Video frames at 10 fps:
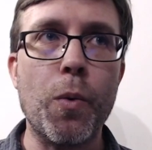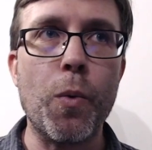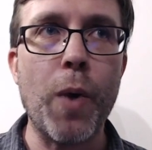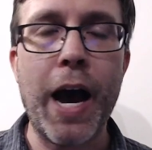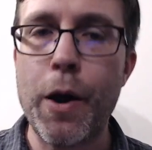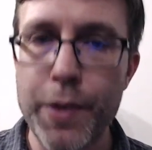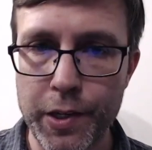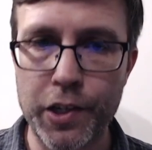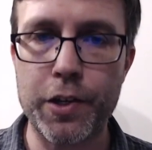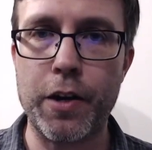how
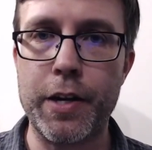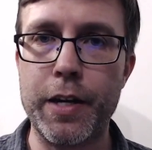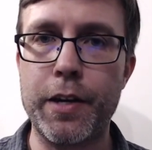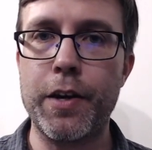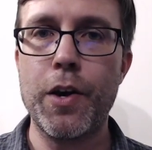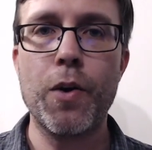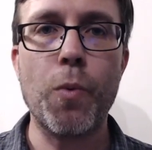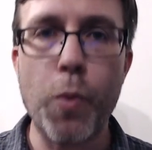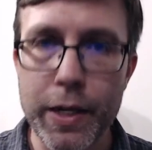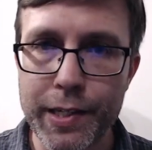this started,
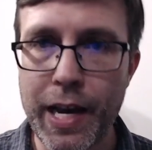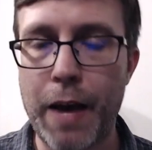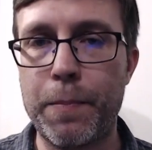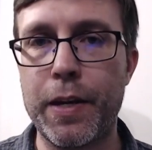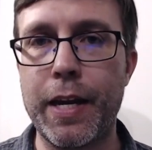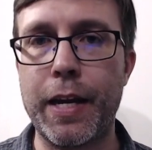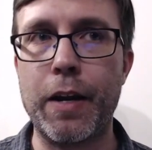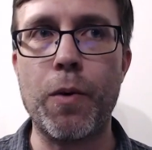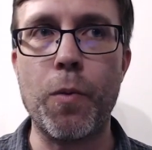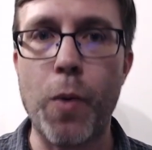what's happening,
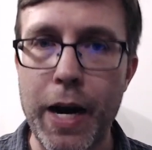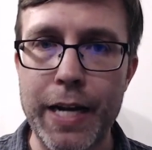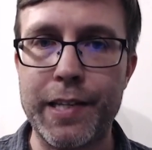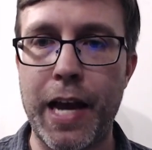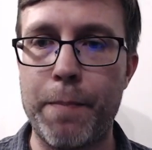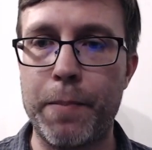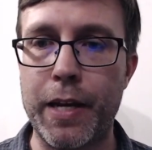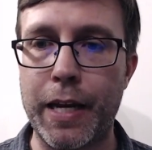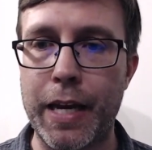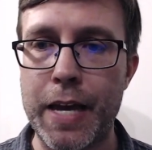why it's
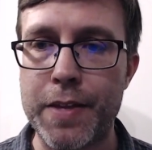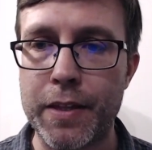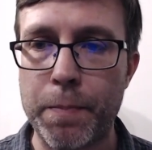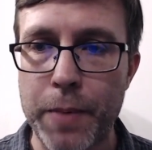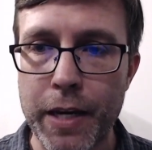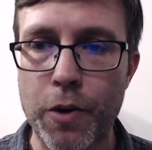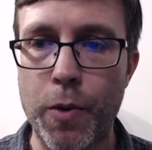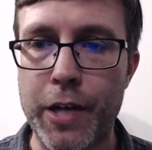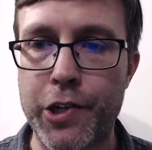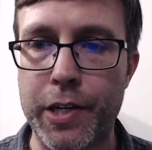happening, and then the big
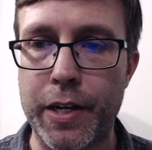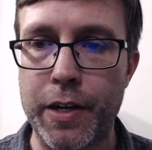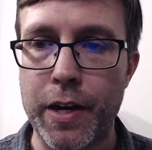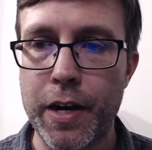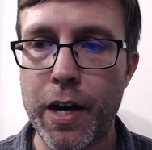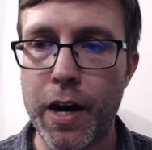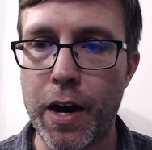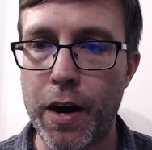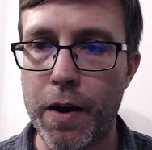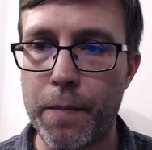question
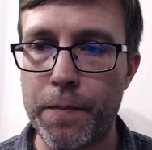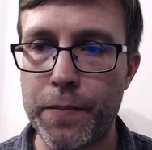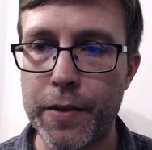um,